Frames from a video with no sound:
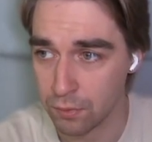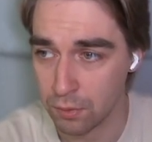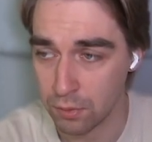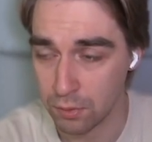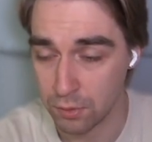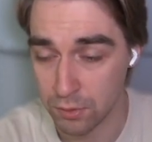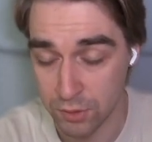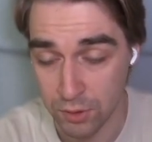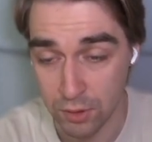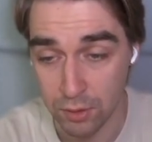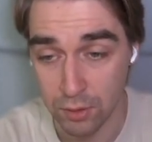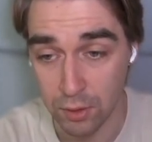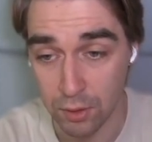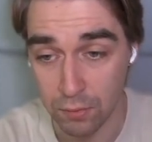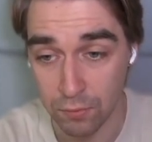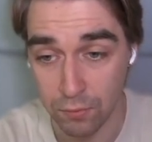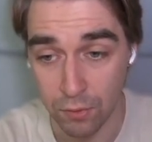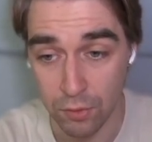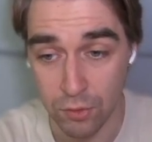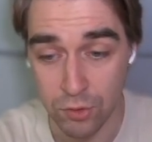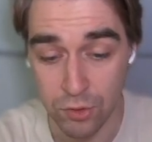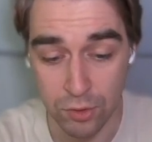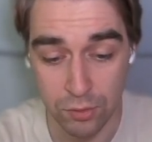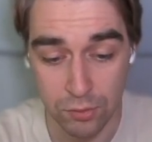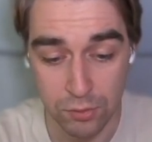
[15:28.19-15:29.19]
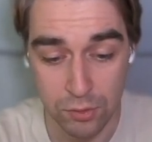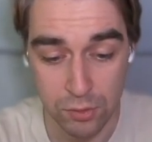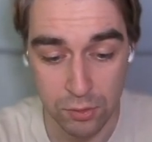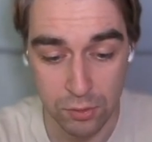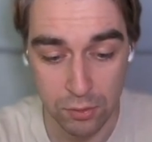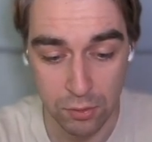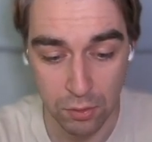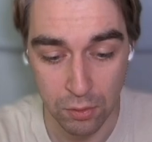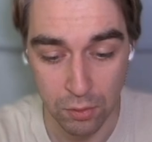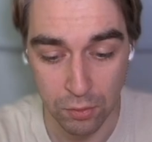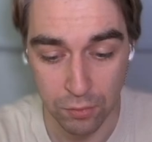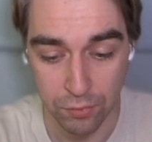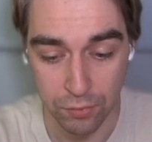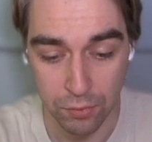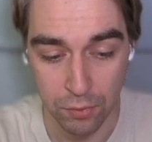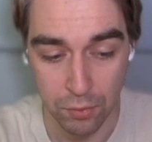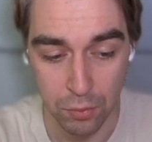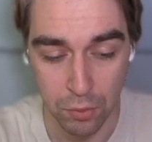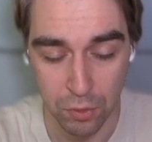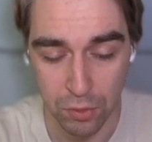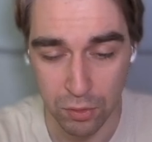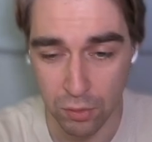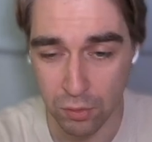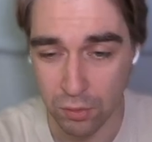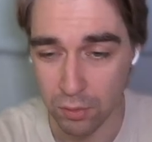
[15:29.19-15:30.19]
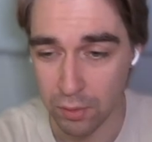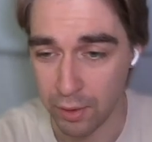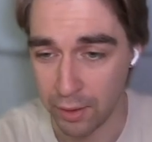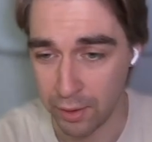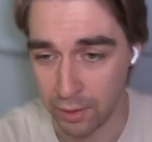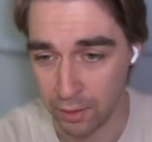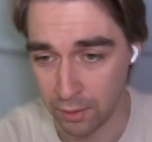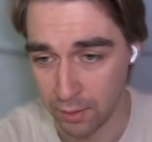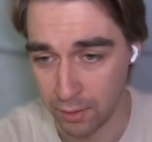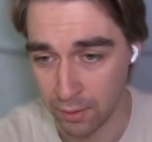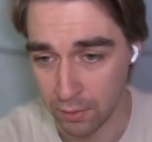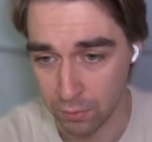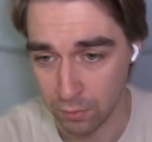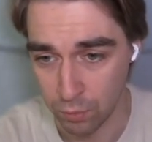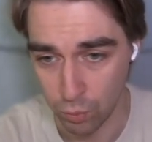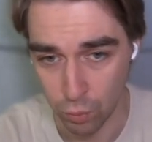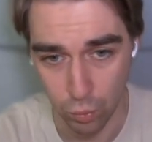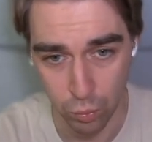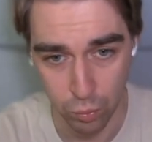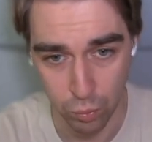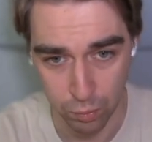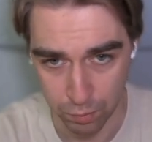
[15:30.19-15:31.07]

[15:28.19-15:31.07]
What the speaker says: CNN versions of the model, I had